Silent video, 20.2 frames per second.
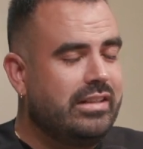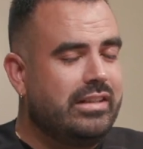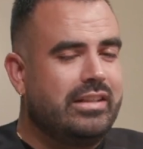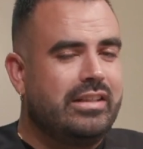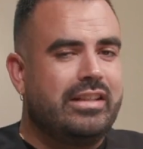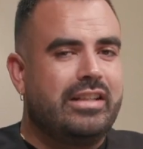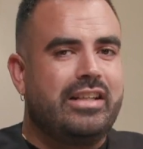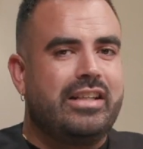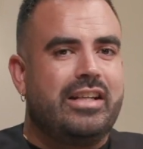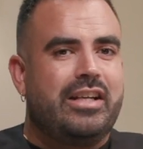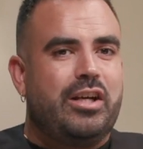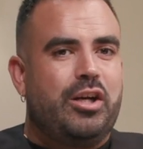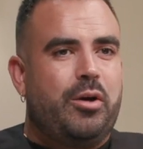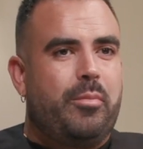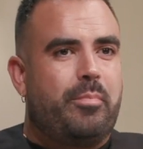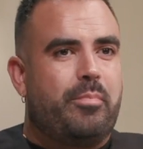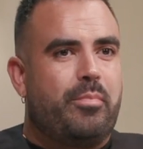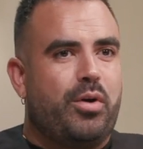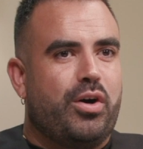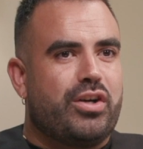Mm-hmm.
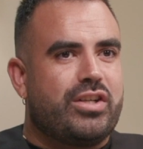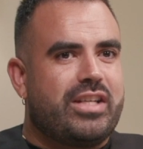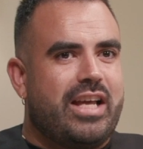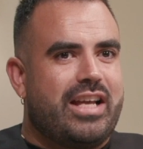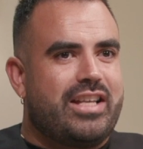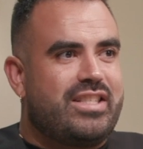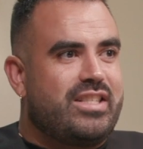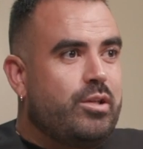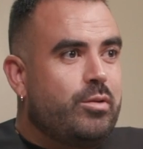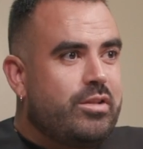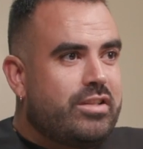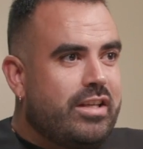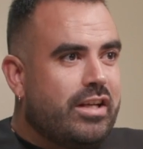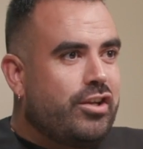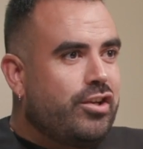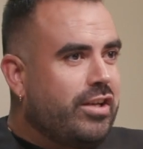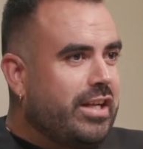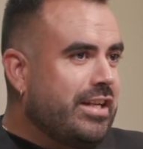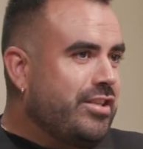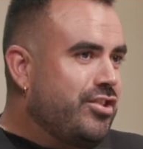But as soon as I
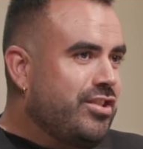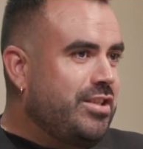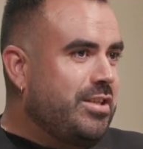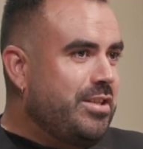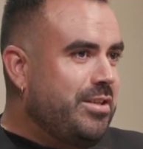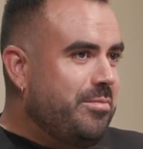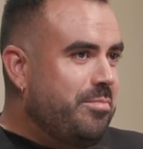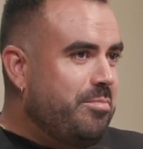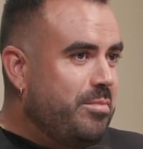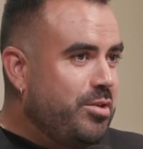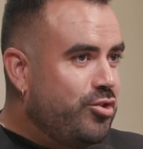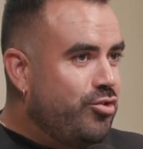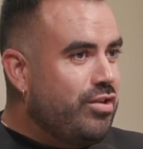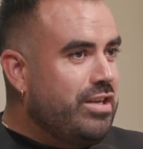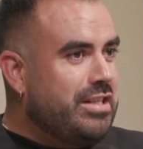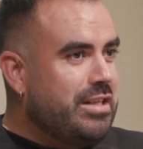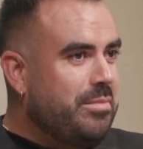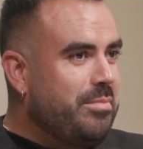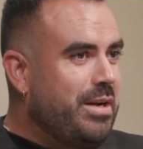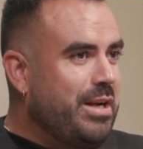could get to
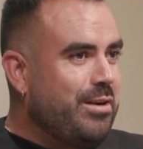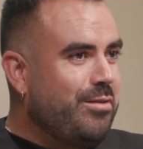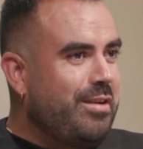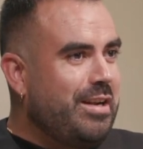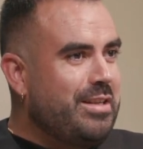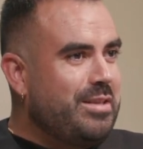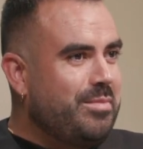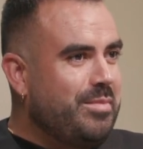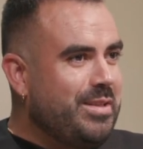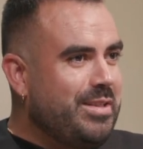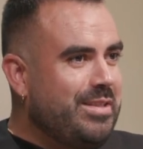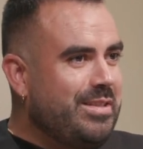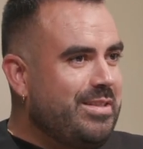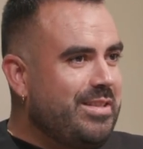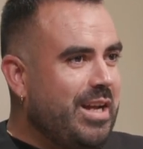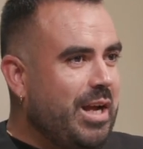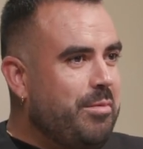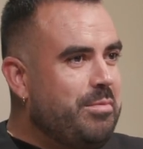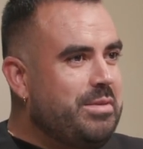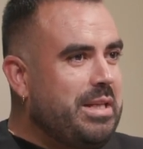Madrid on my Erasmus,
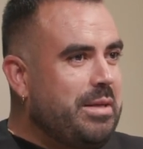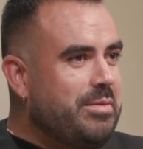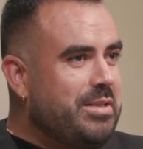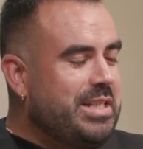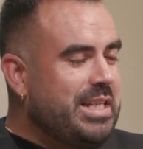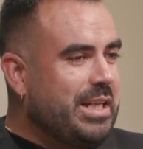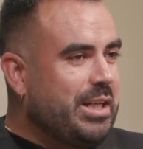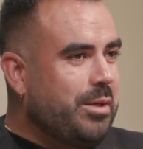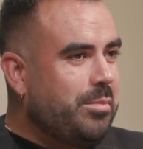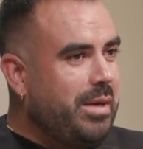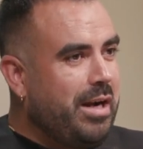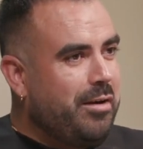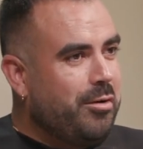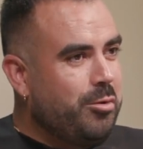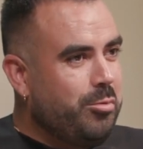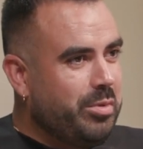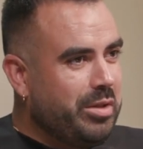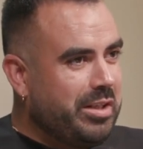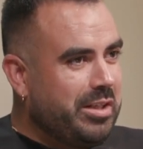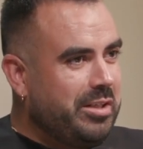I was able to take up
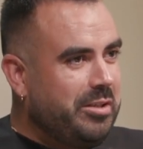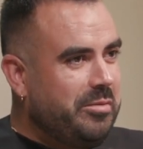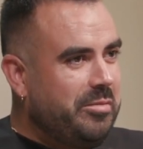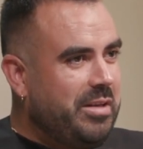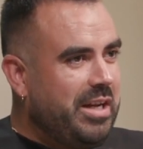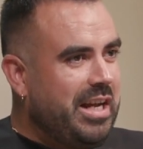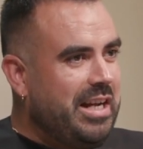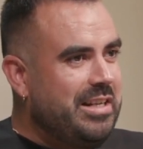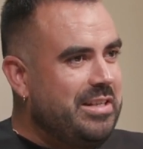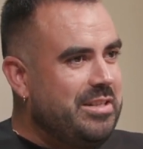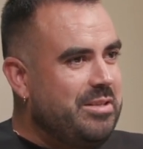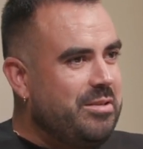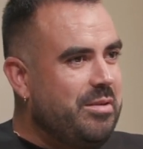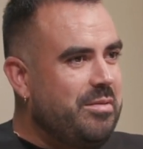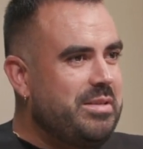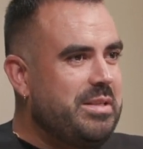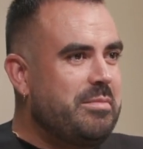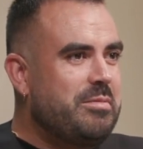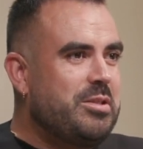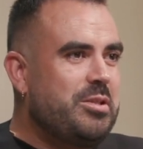Arabic. And so I
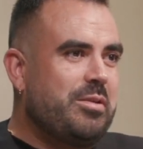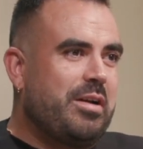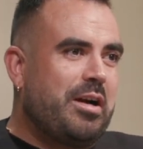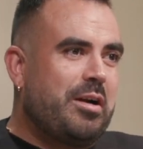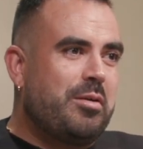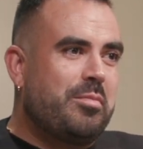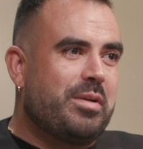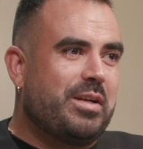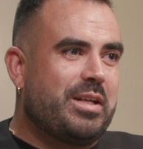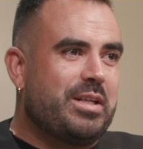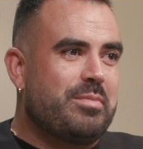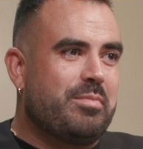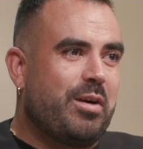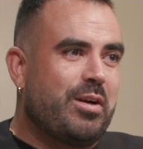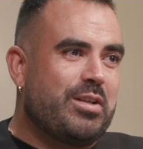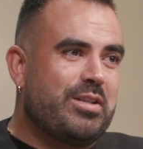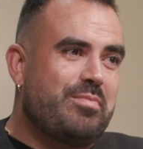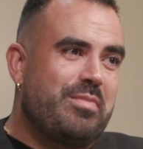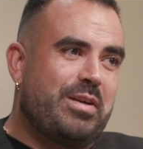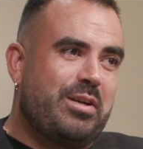was able to do Arabic as
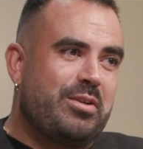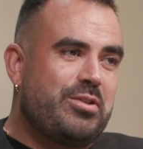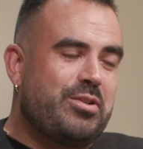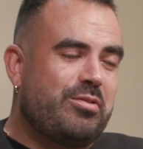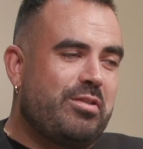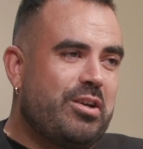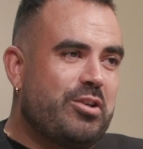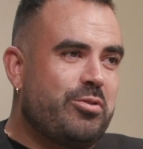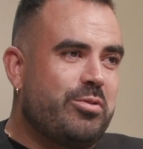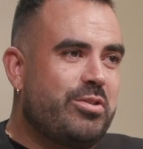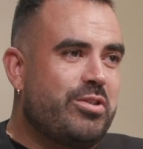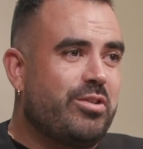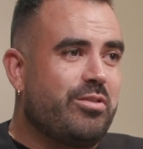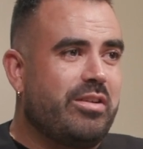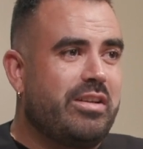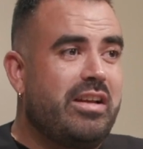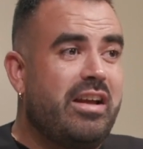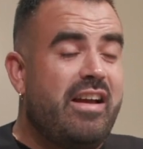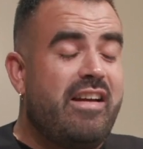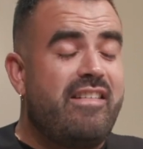part of my undergraduate
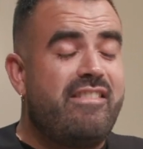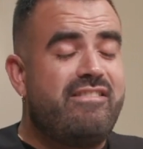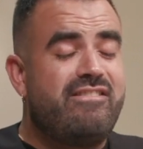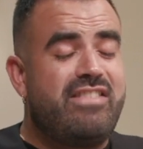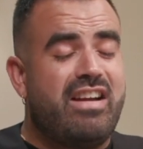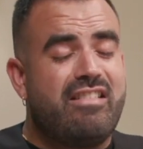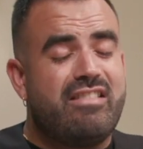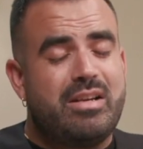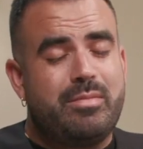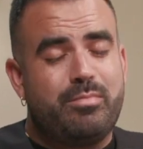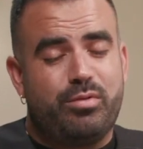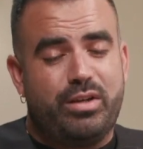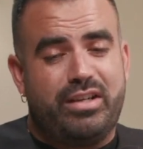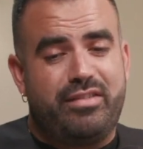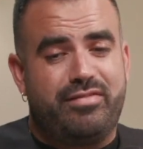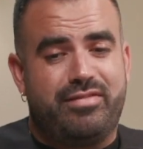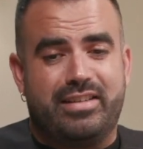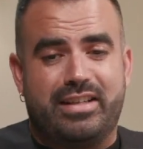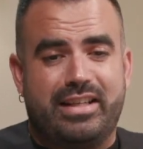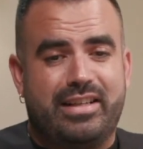degree. Very
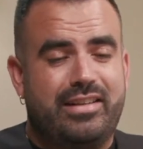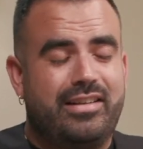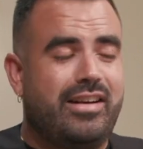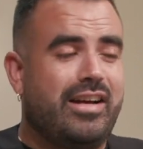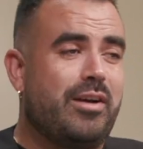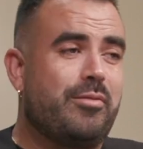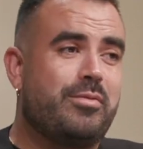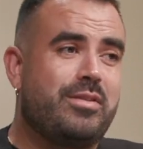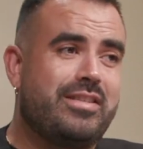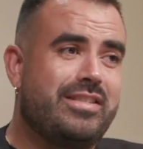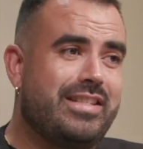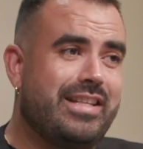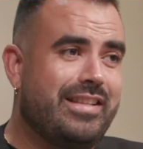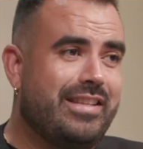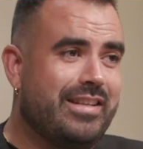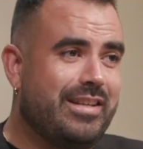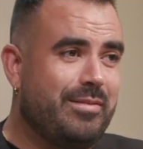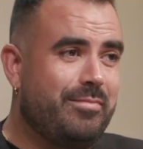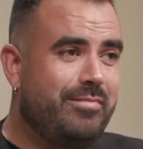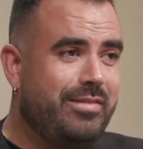briefly, I wouldn't say
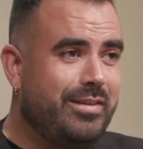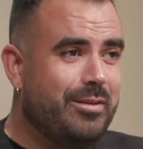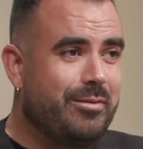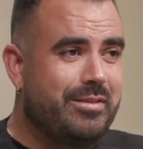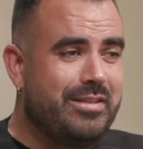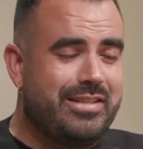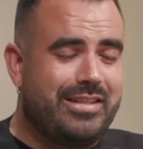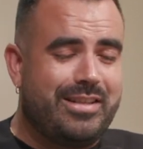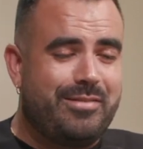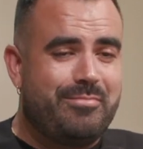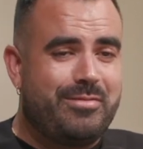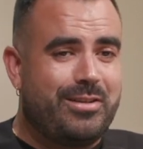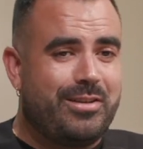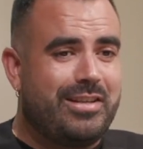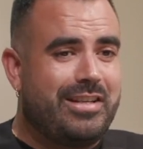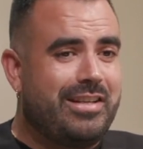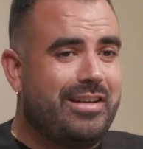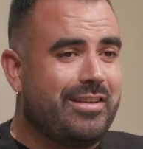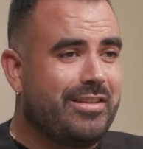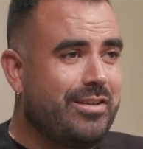that I'm fluent and I'm
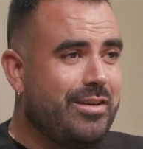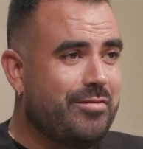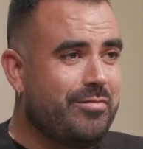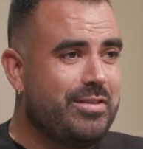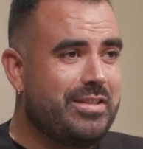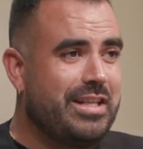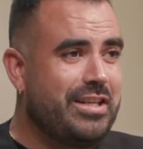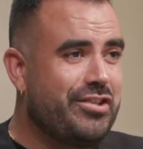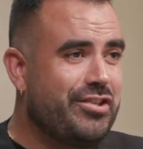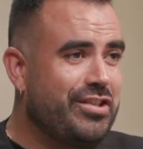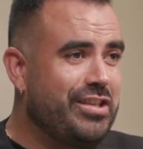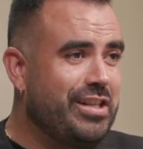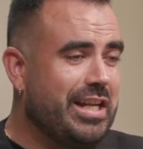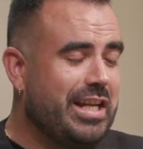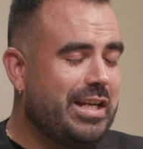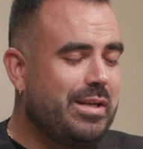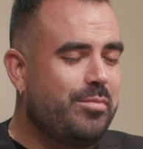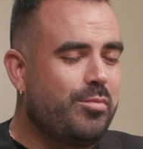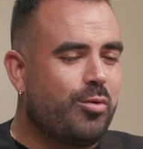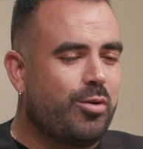certainly not conversational
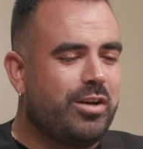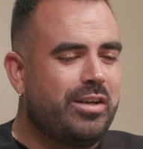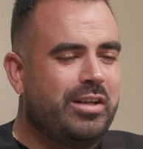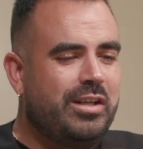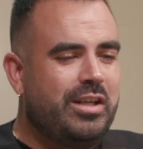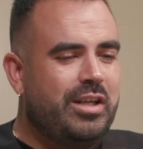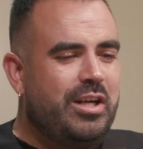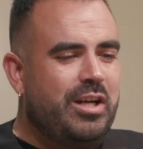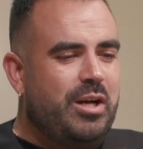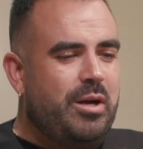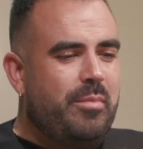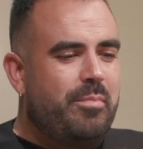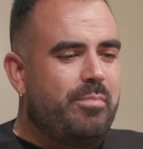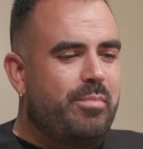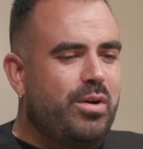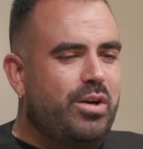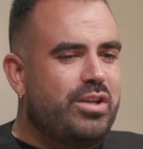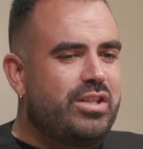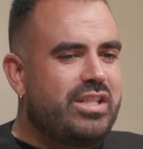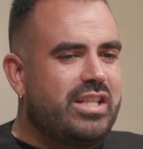anymore.
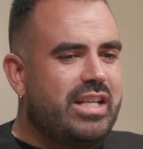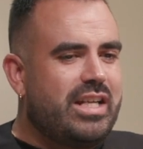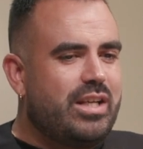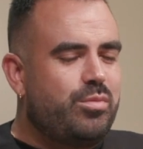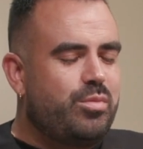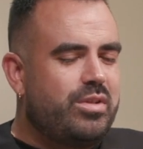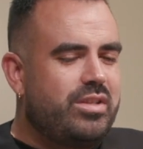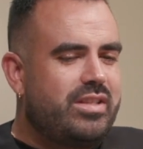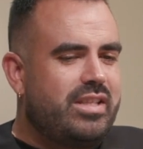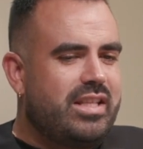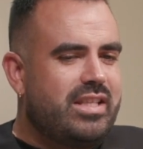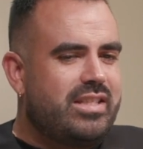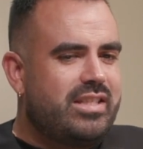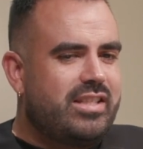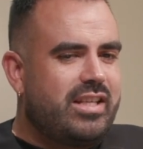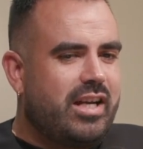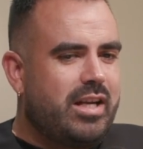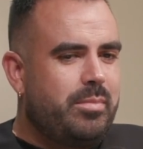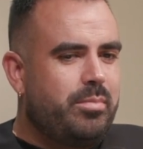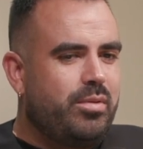But it was this
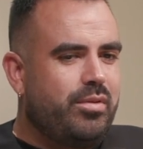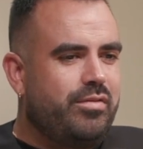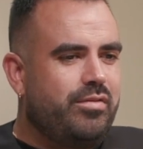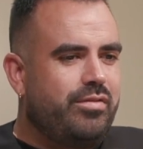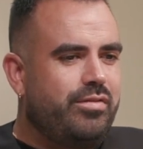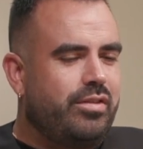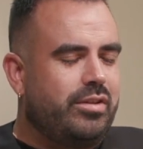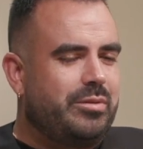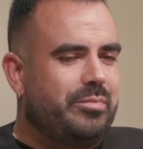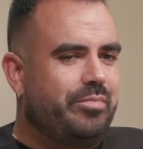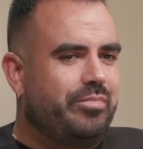type of,